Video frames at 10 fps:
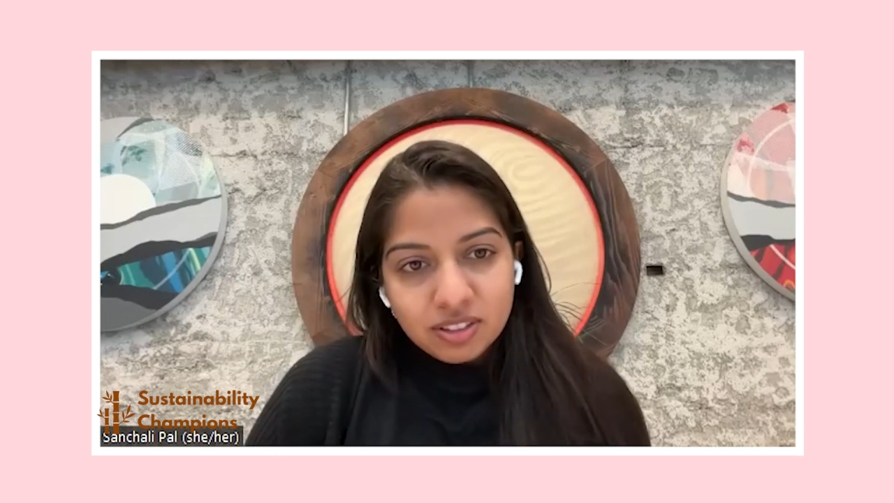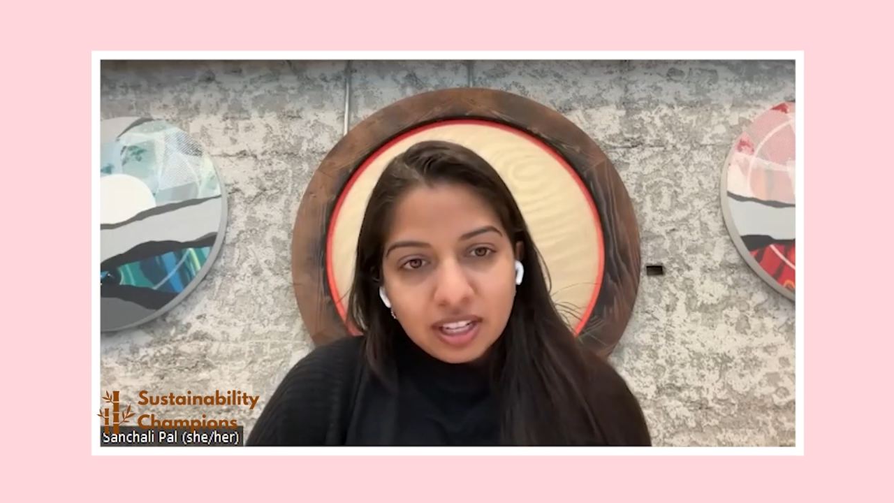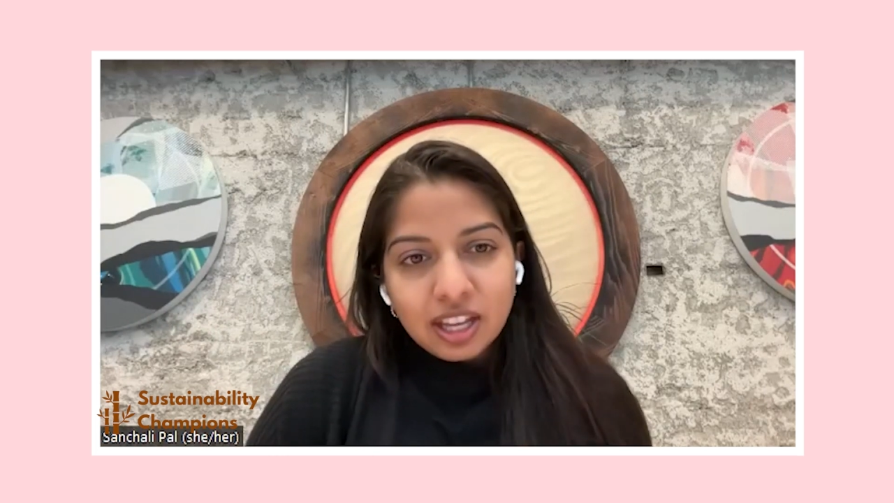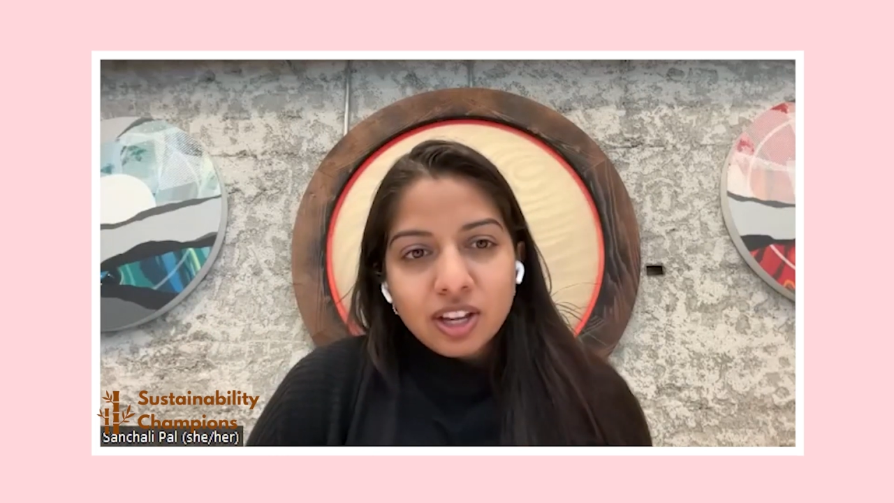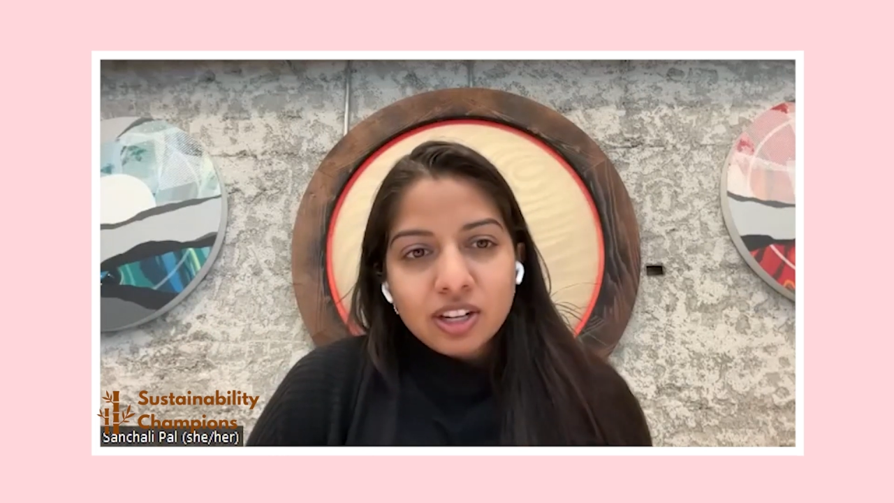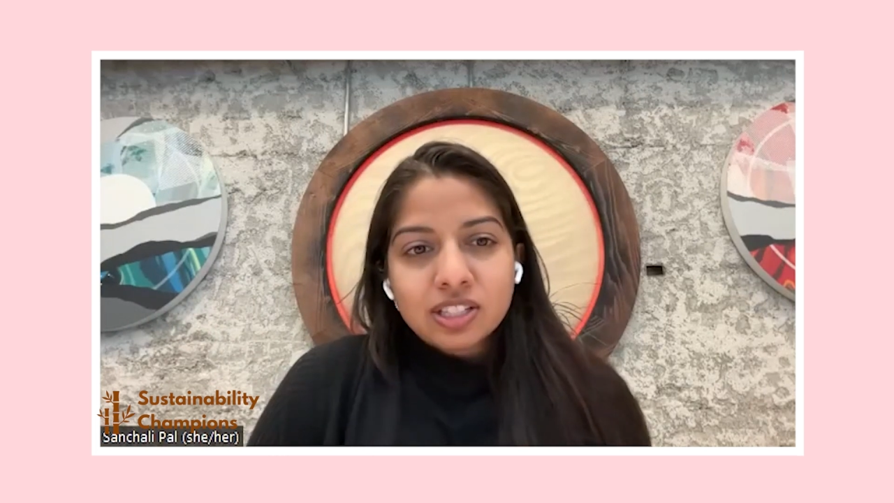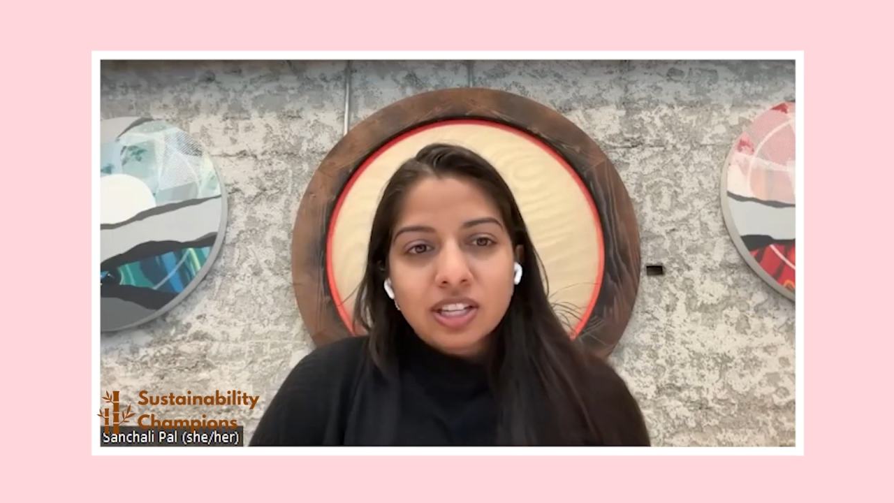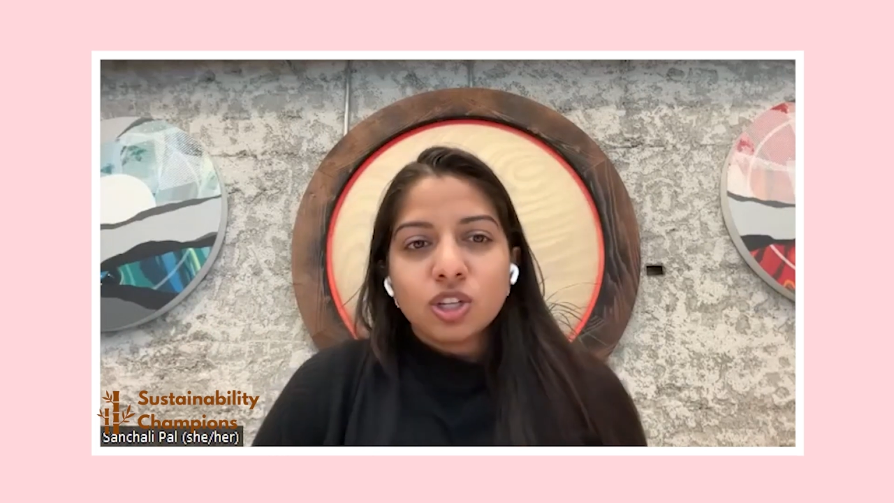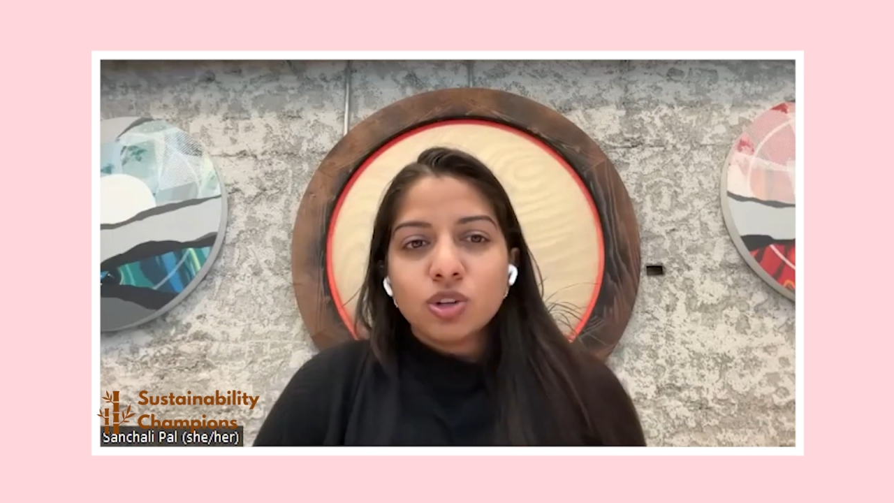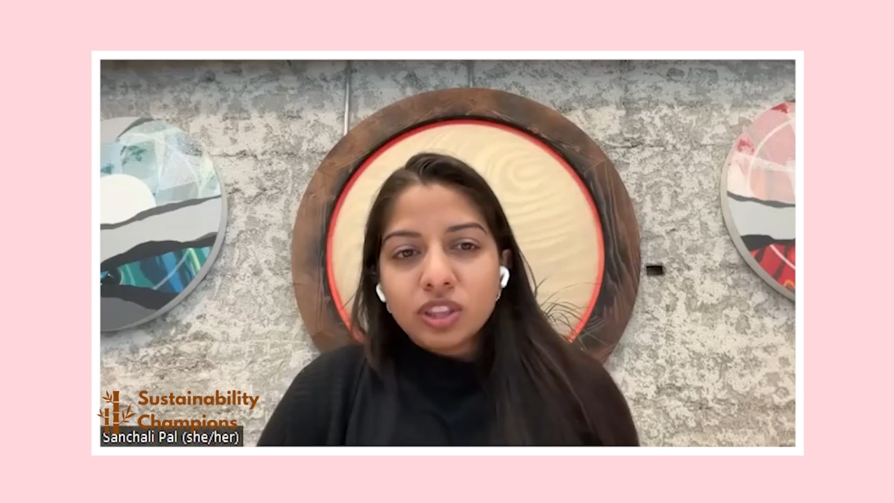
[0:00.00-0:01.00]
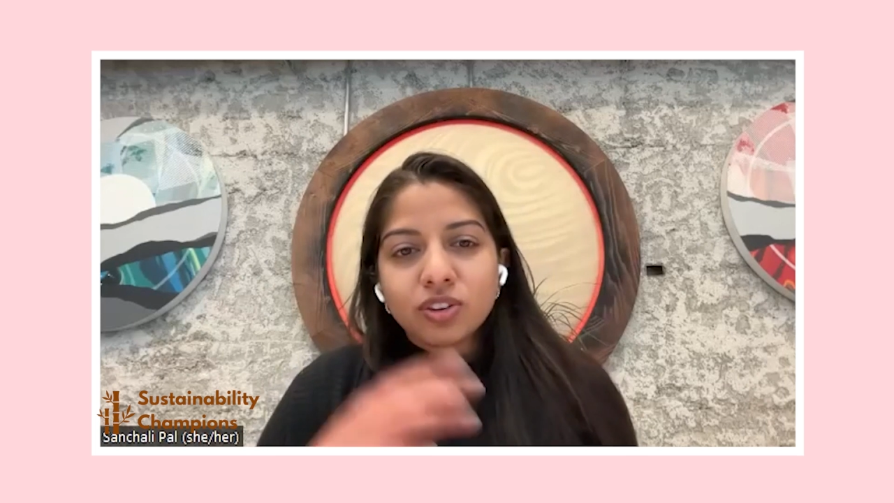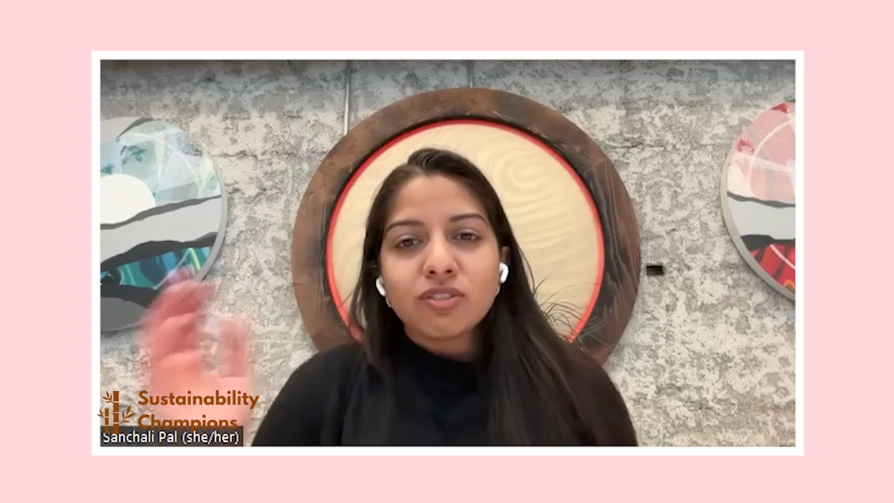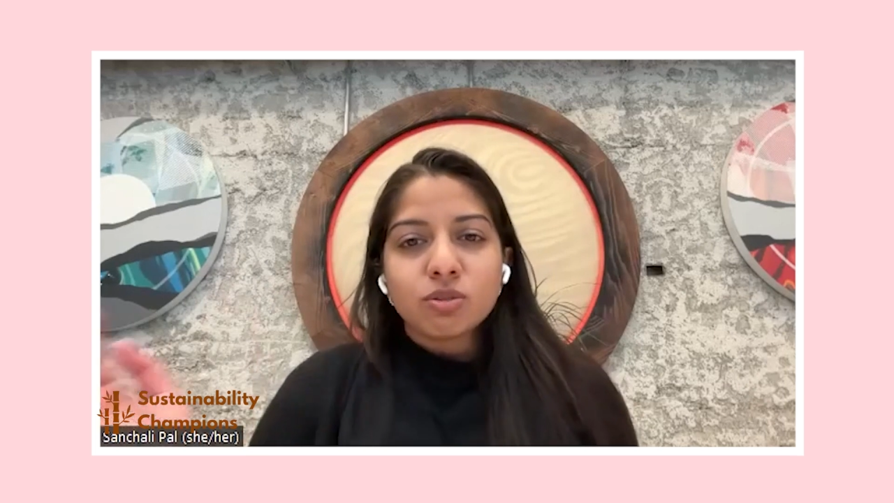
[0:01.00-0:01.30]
Like I thought it's like you either have